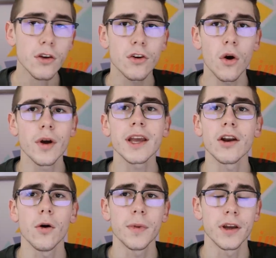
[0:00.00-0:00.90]
going and
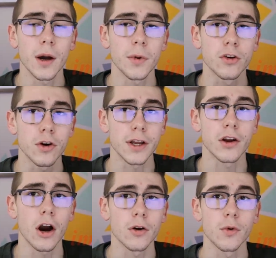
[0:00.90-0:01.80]
opening up a credit
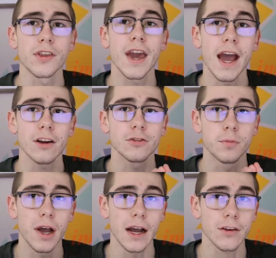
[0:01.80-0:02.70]
card with cash
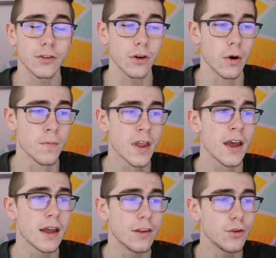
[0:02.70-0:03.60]
back. So
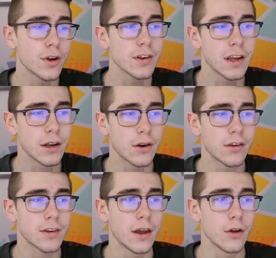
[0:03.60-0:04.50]
as you continue to
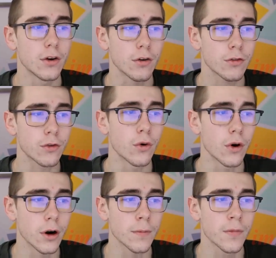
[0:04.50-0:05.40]
scale your
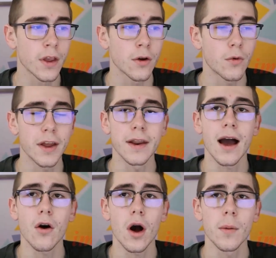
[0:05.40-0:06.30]
store, right
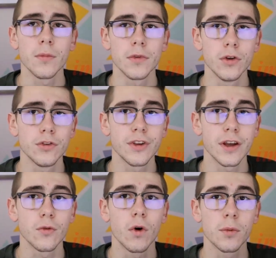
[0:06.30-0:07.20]
now I'm
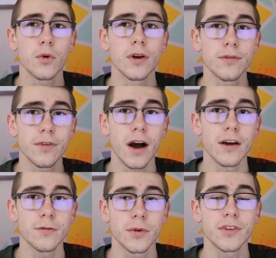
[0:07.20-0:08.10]
using
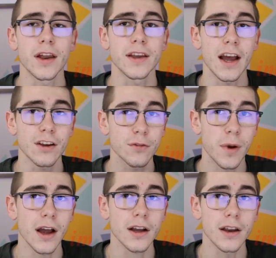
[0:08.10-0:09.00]
1.5% cash
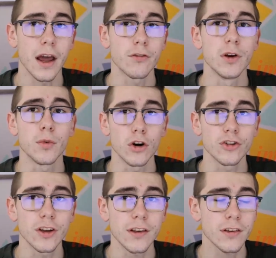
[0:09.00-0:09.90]
back on every
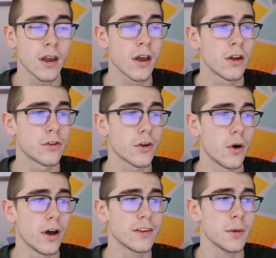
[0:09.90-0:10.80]
purchase.
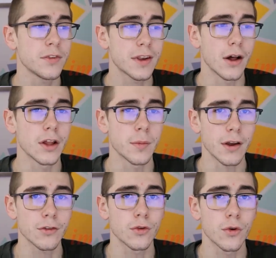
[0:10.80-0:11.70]
So as I'm scaling
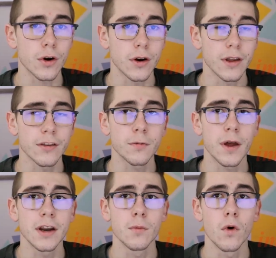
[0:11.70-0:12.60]
my store and
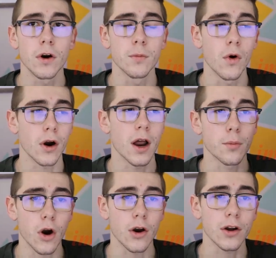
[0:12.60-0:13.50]
spending more and more
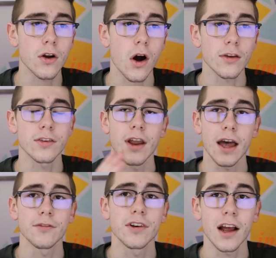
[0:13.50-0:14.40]
on product costs and
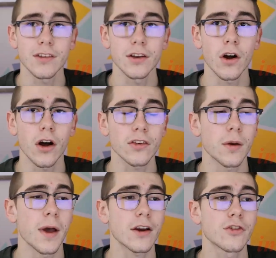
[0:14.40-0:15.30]
advertising costs,
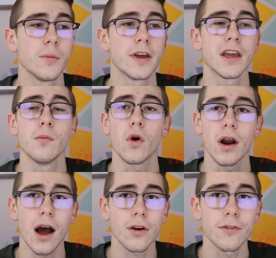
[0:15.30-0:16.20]
I'm actually making
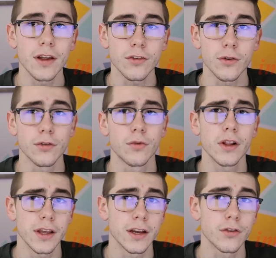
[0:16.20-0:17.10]
more out of it. So it
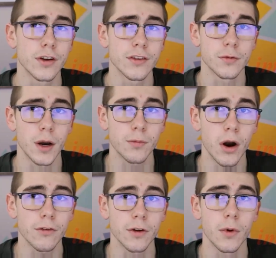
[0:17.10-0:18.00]
really increases my
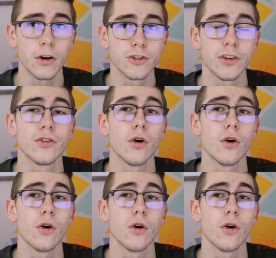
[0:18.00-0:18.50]
profit margins